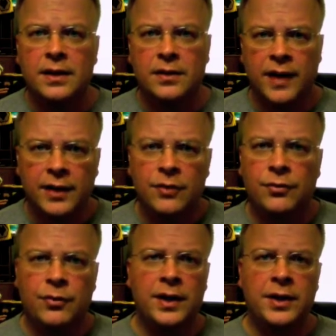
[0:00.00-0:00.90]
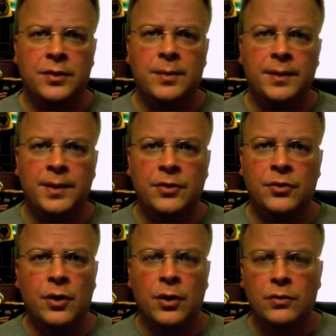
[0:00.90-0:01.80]
That is frightening to me because
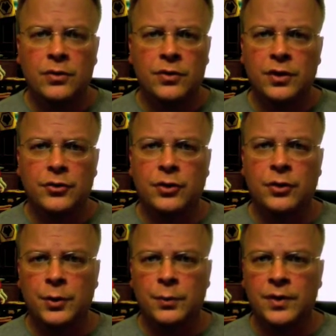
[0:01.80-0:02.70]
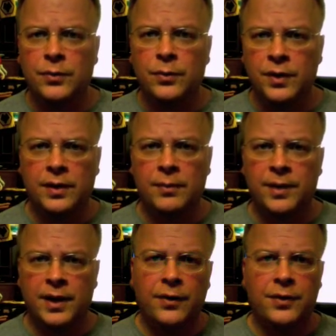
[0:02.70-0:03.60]
this country already went through the
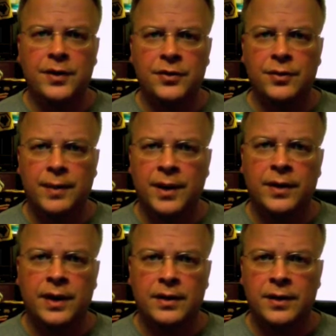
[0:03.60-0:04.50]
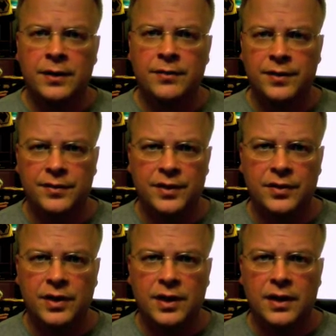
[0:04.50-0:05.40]
McCarthyism era in the 50s.